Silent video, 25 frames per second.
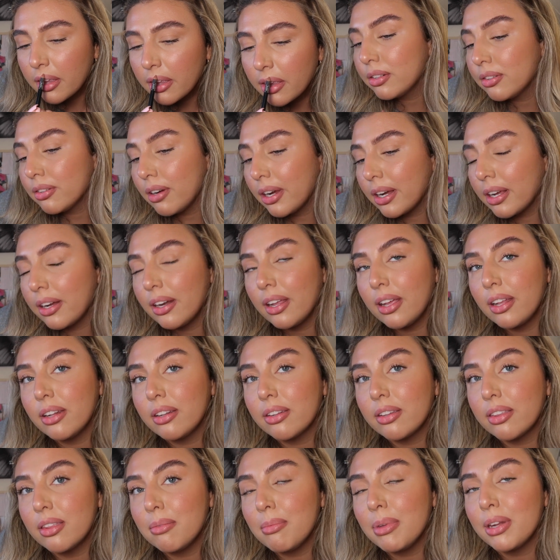Dragging it
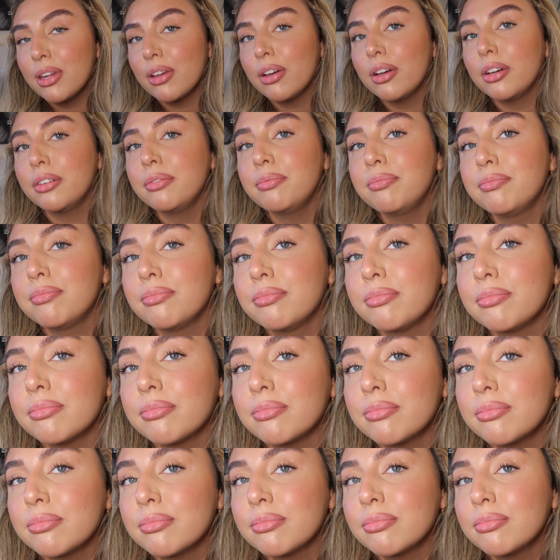into the middle,
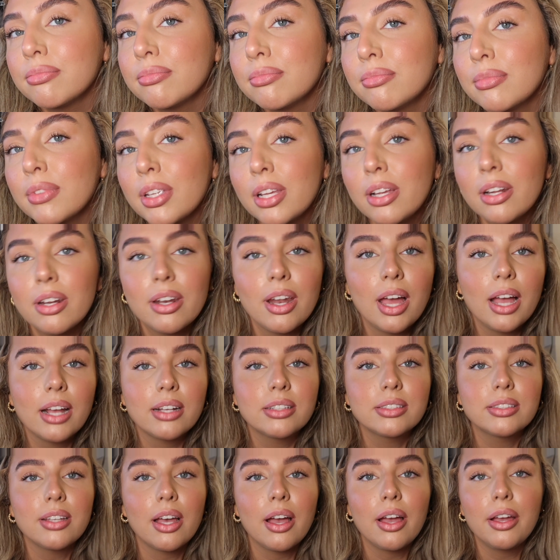
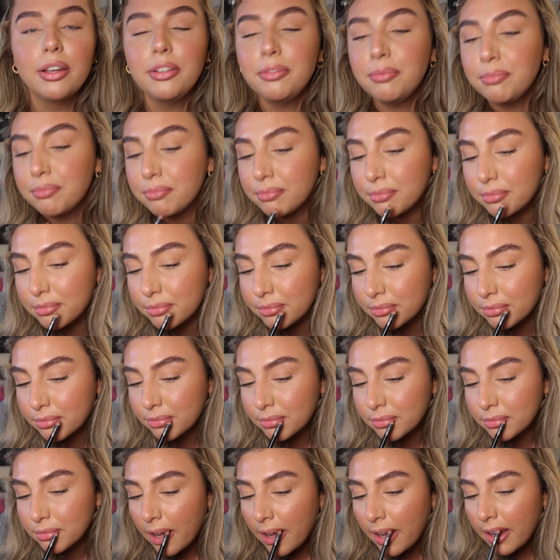like so,
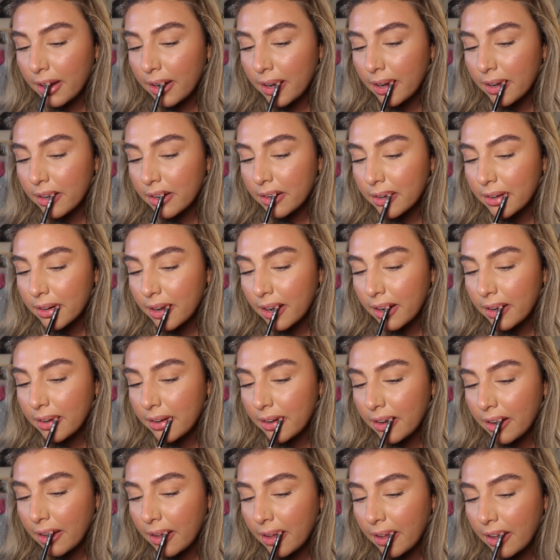and then
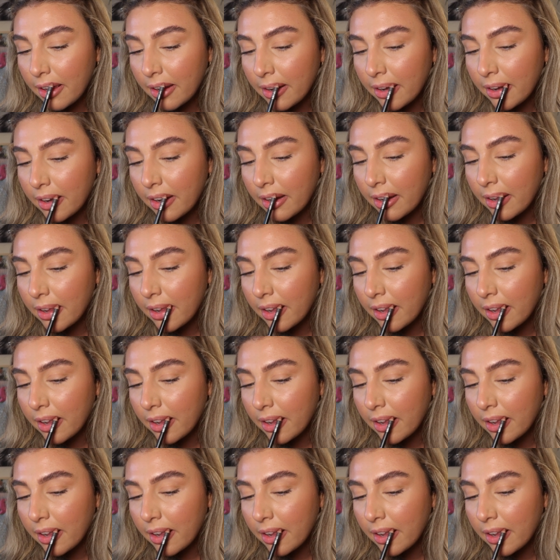shading it in